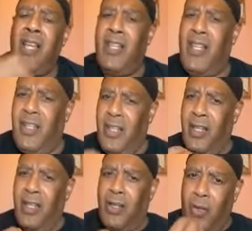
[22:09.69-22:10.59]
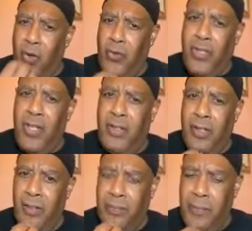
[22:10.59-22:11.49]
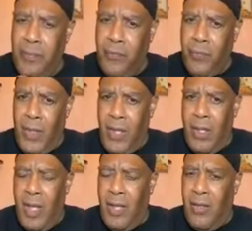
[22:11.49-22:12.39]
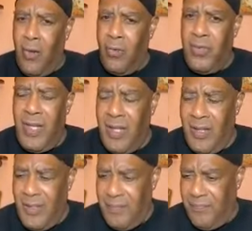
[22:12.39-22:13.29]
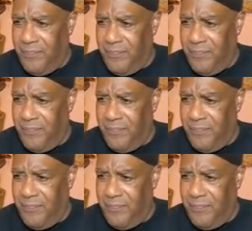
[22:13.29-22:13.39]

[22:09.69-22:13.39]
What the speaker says: it goes in. It goes in